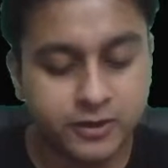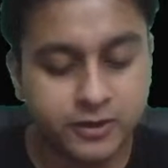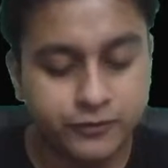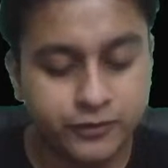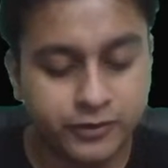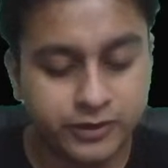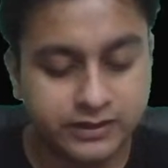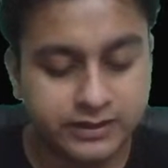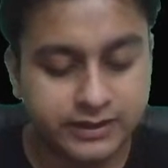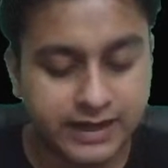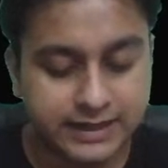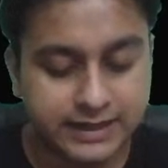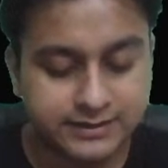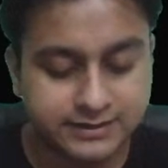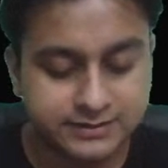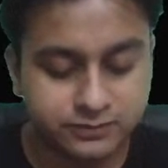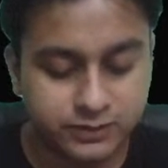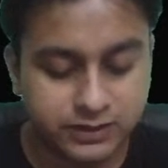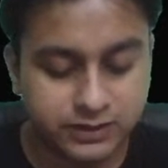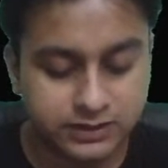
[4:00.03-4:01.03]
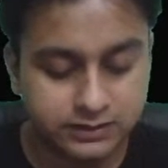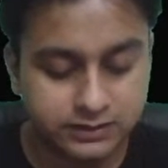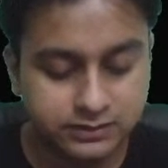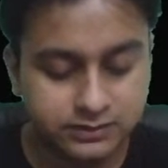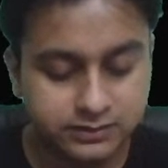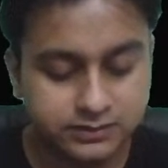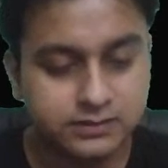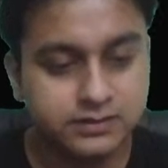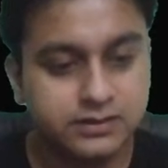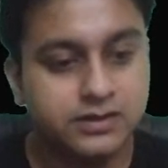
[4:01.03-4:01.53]
of you can crack this one.
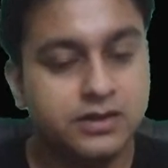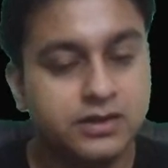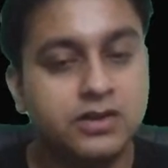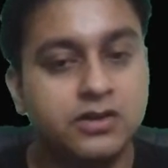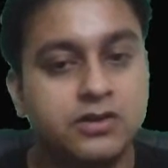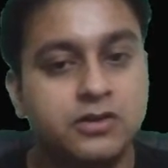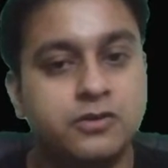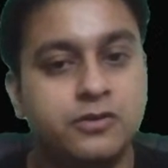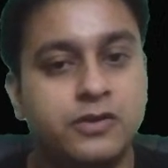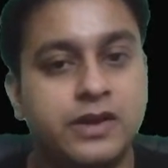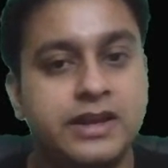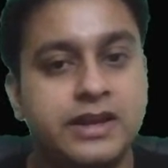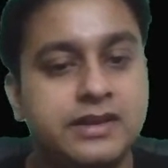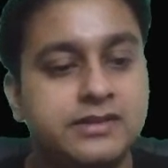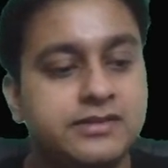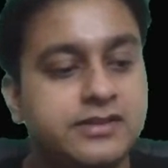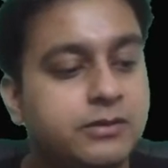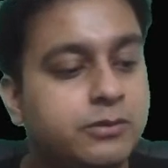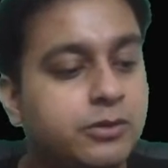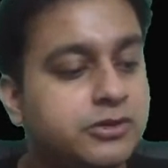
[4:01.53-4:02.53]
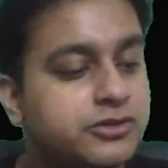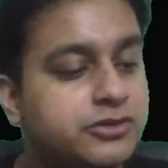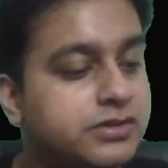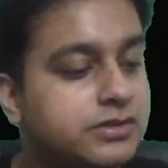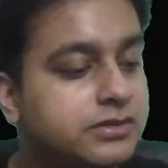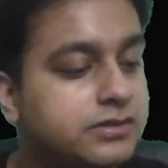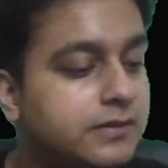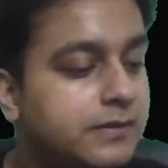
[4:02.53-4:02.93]
Very easy question.